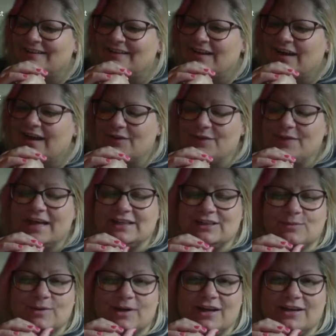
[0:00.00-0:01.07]
That's
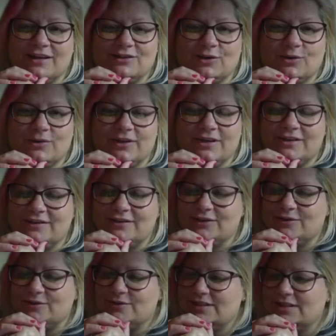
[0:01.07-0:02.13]
what I told it to,
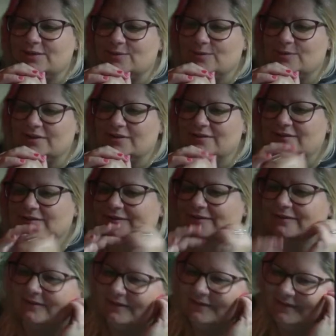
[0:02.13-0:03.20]
C-Swan.
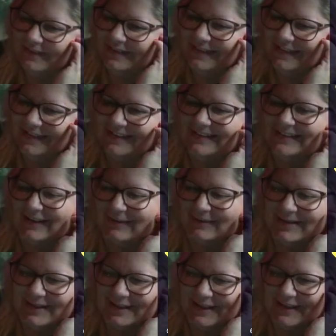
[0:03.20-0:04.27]
Should I read that?